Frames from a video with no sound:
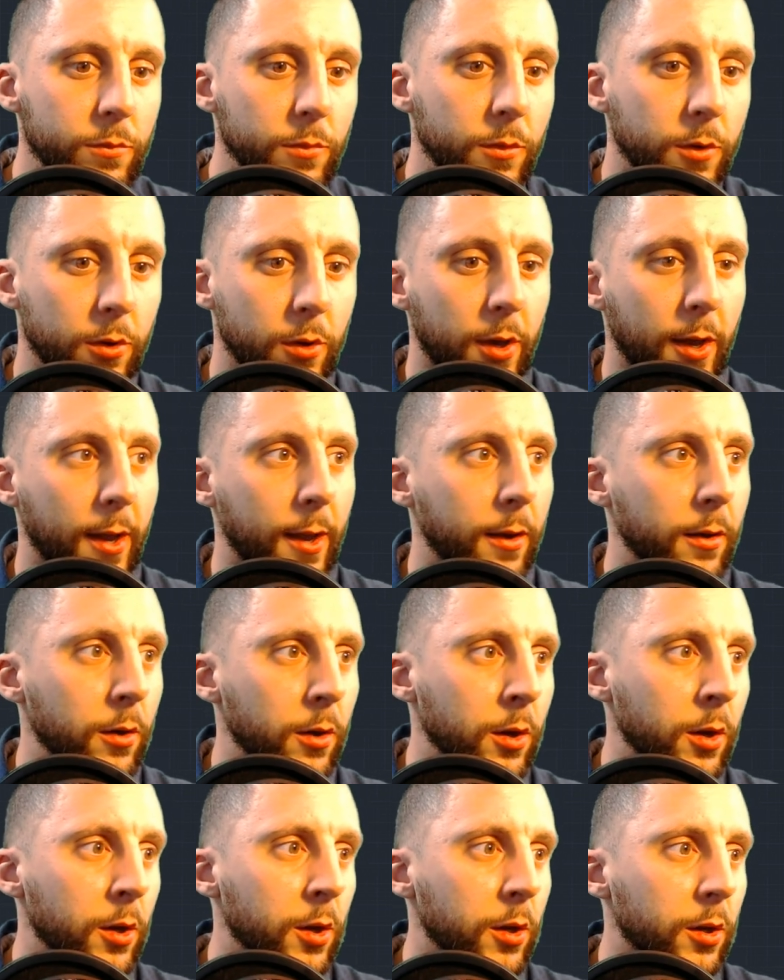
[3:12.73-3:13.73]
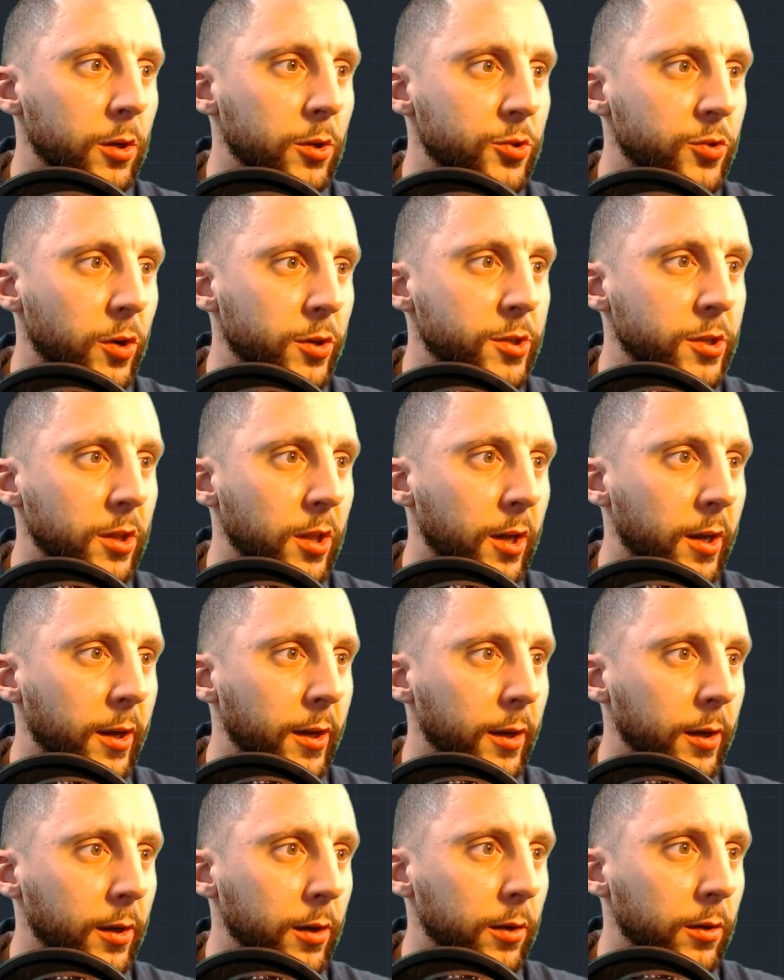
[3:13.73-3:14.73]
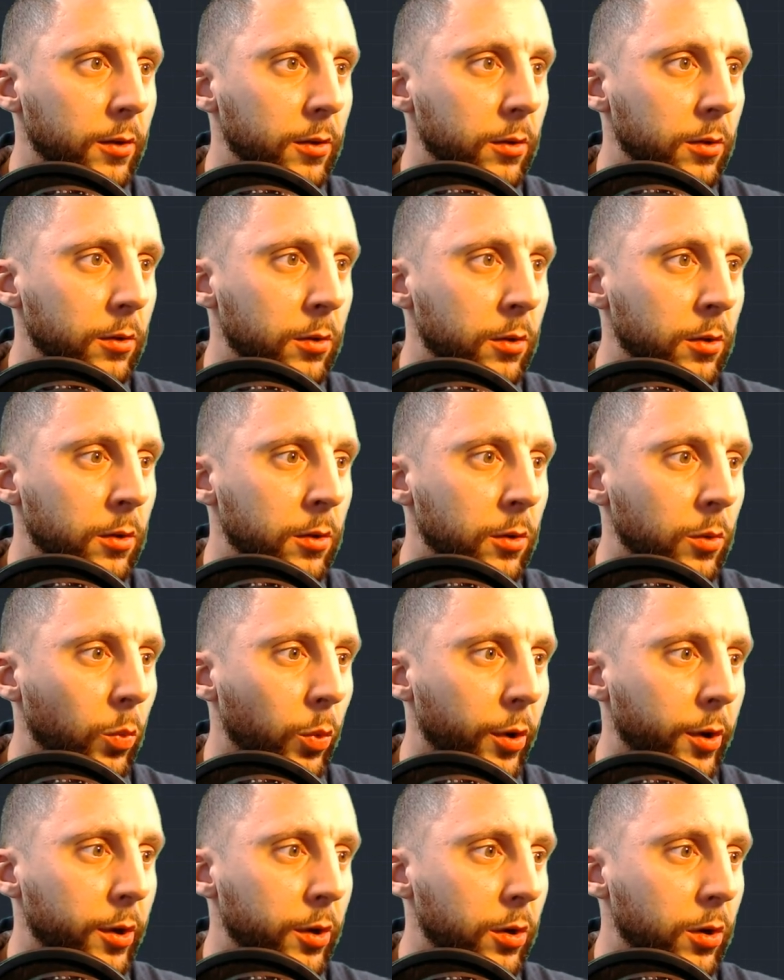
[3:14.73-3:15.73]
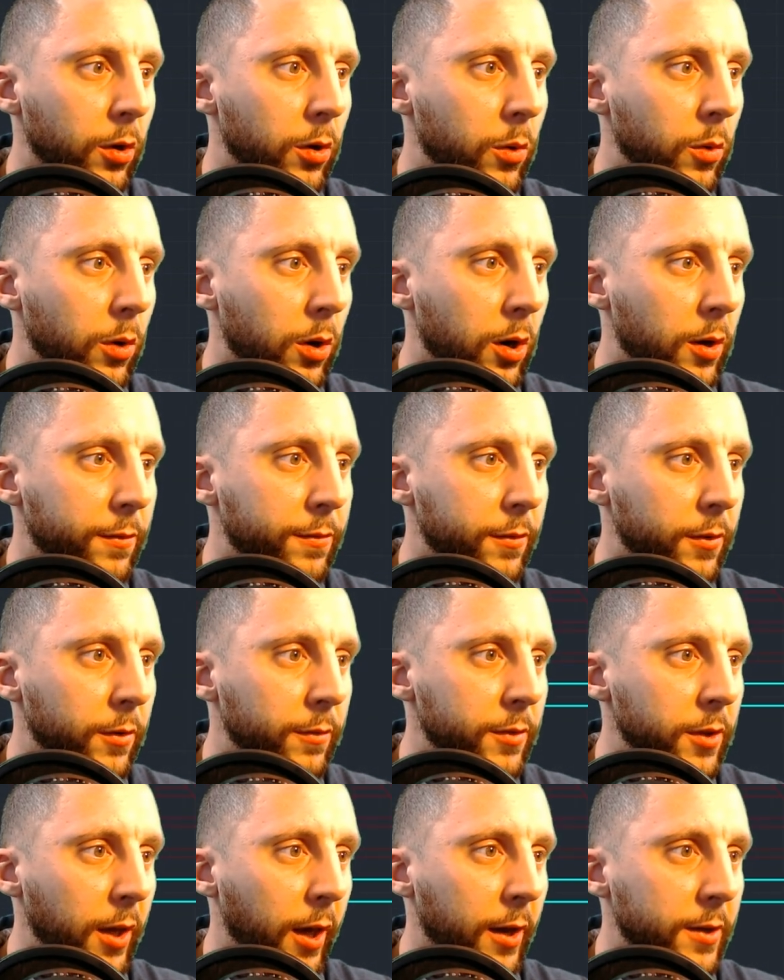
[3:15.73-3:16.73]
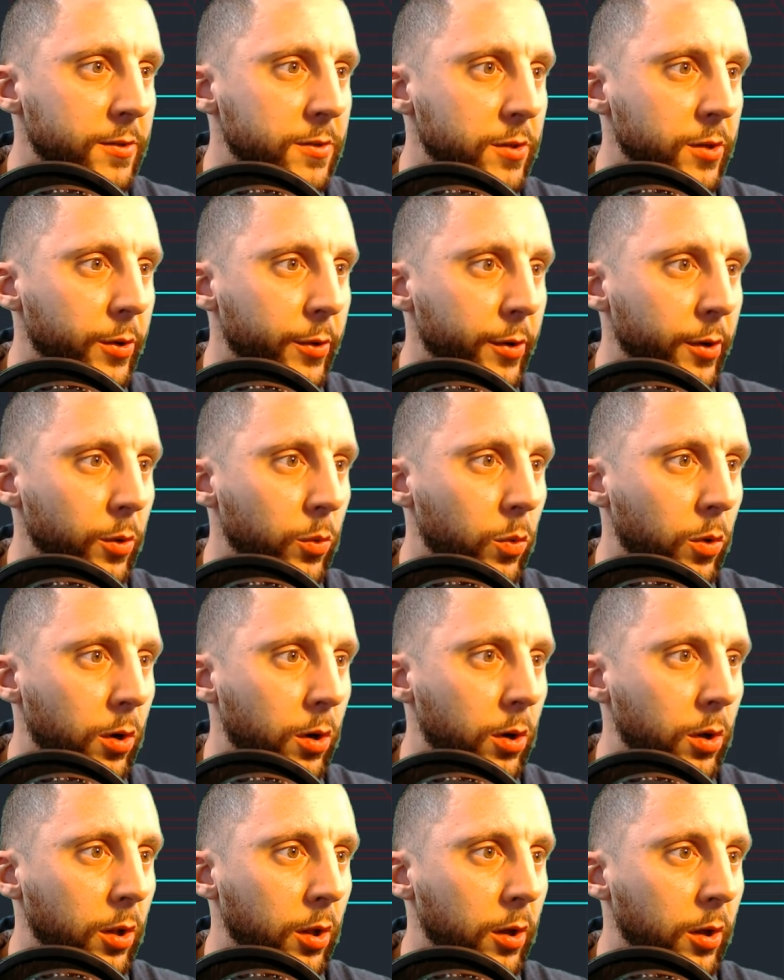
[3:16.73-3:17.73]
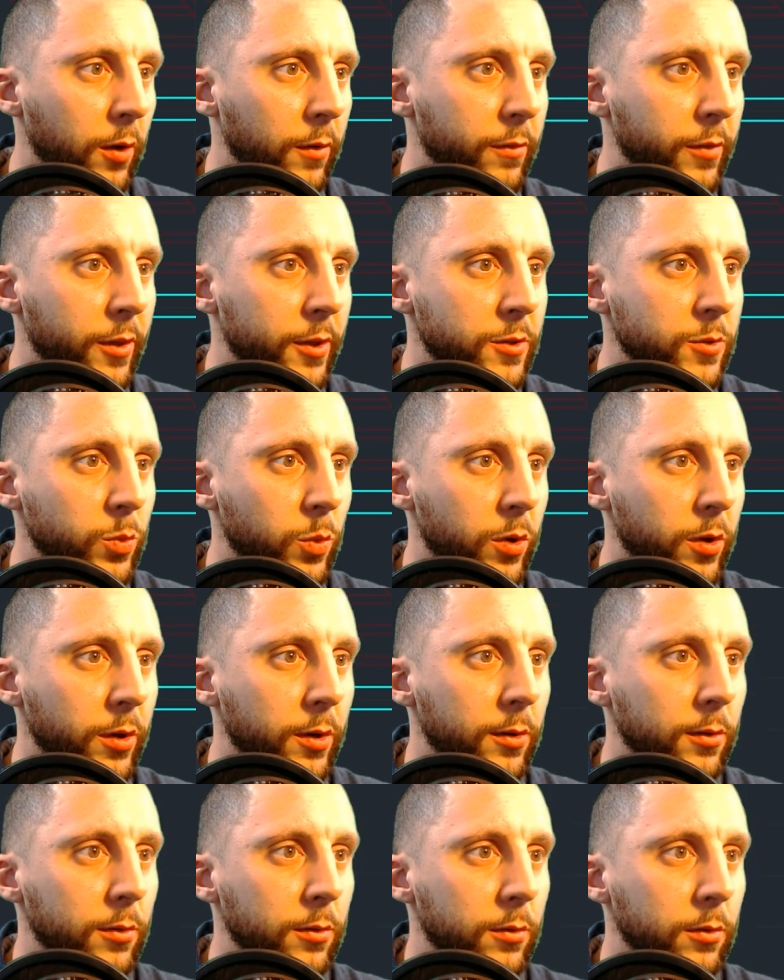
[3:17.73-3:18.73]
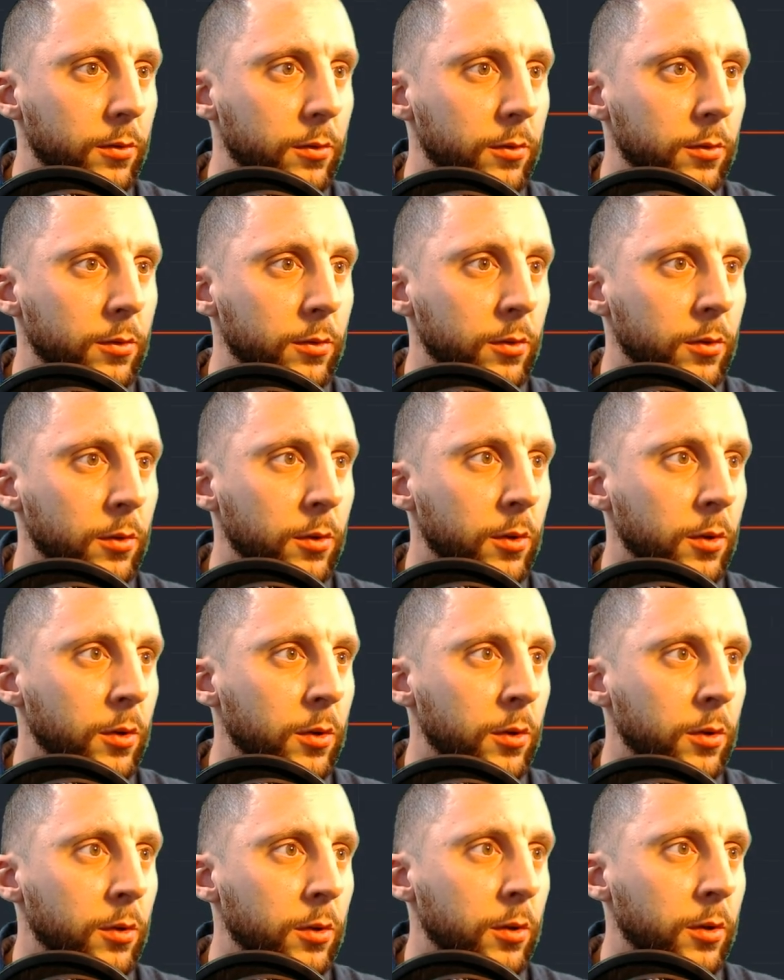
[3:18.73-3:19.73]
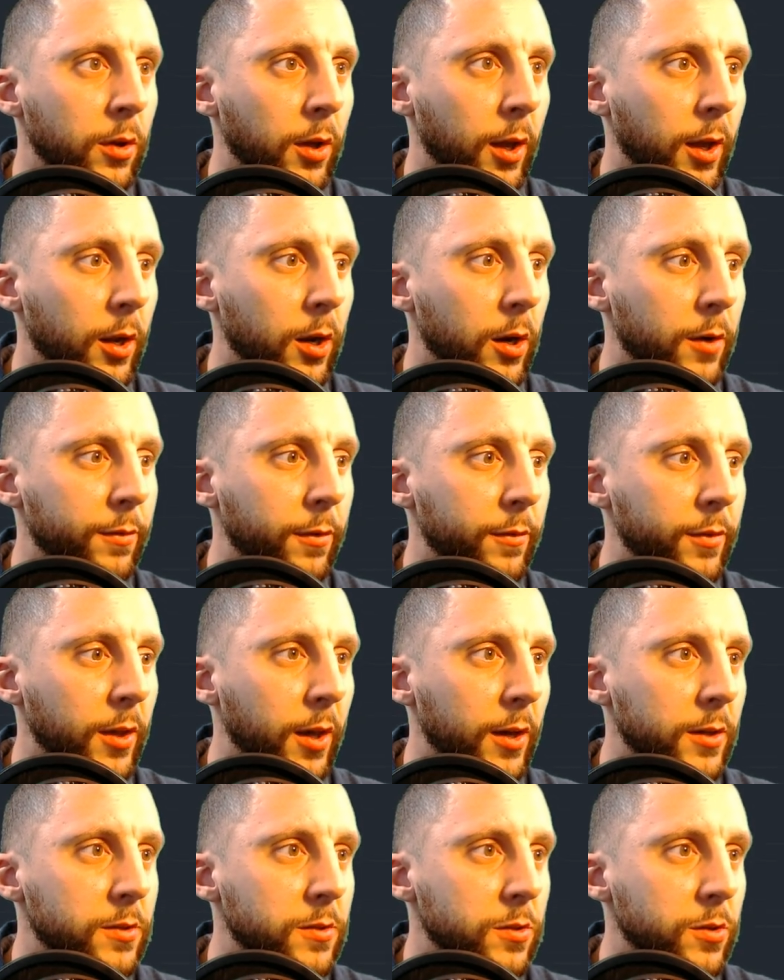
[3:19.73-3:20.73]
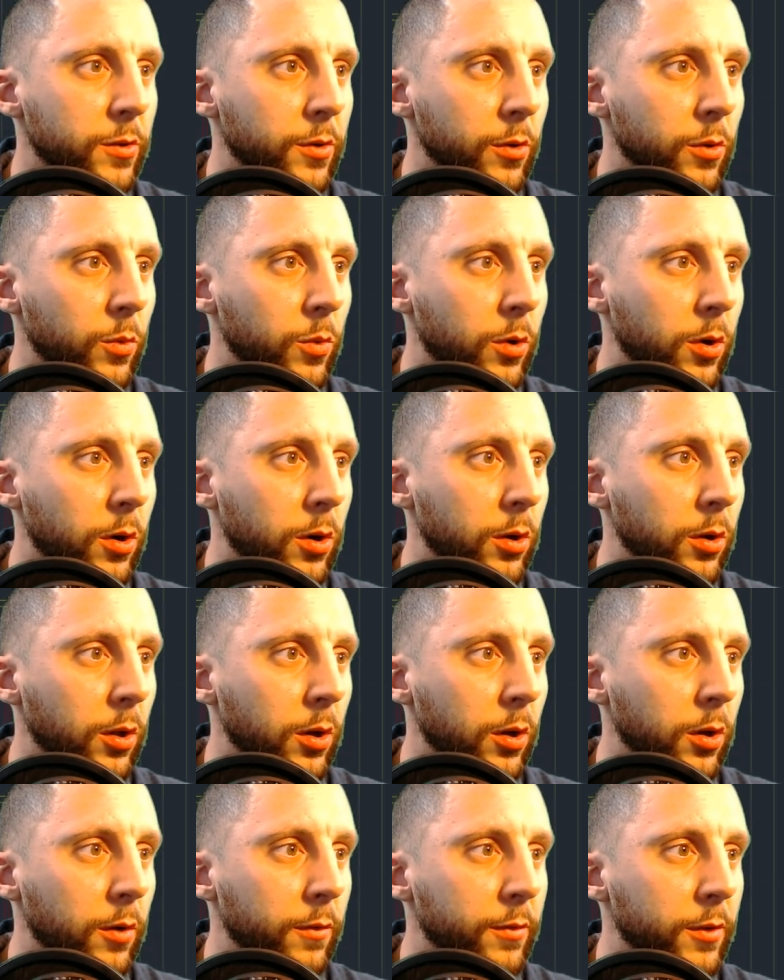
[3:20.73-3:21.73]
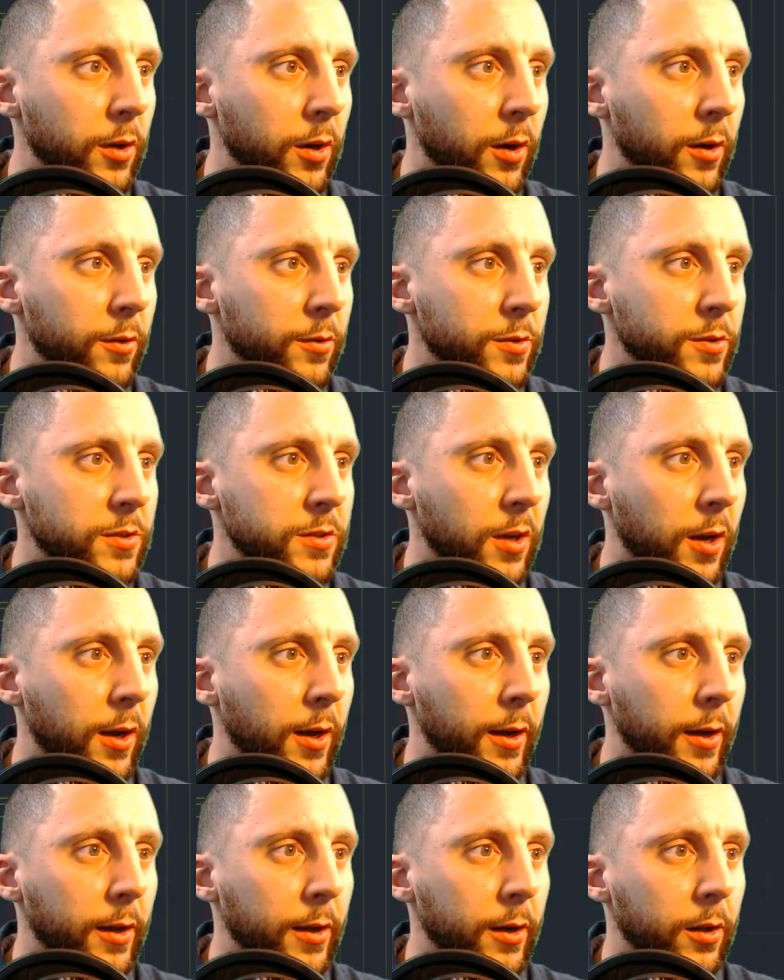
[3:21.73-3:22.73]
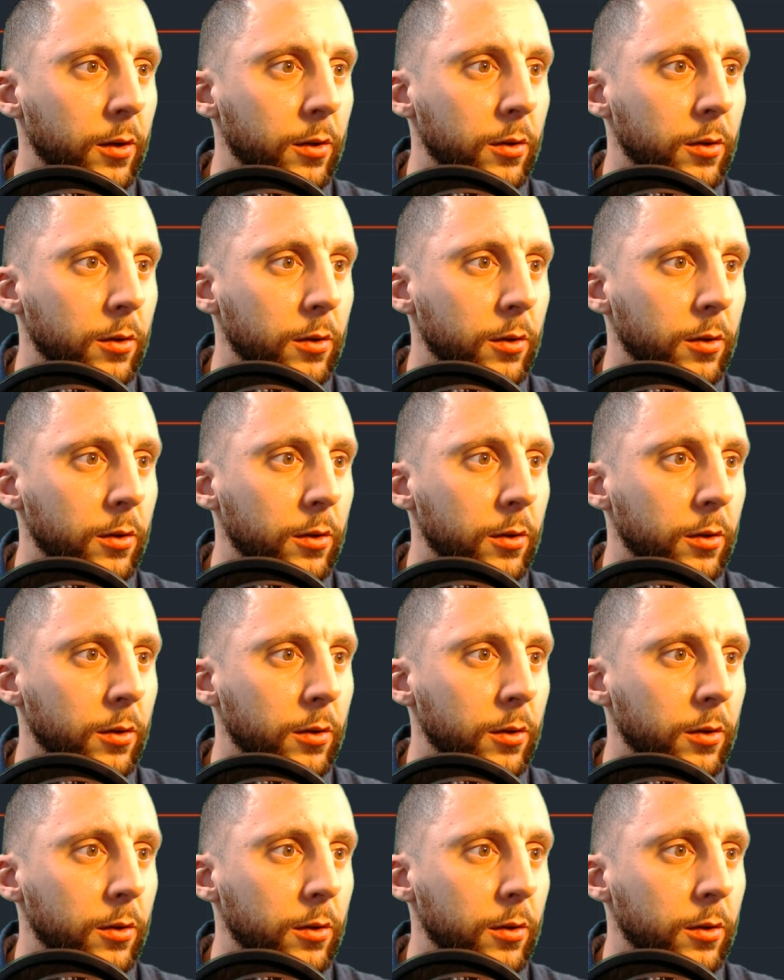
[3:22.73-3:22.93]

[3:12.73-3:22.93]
Okay. Construction line. We're going to go off of the exterior wall of this one and off of the exterior wall of the other side.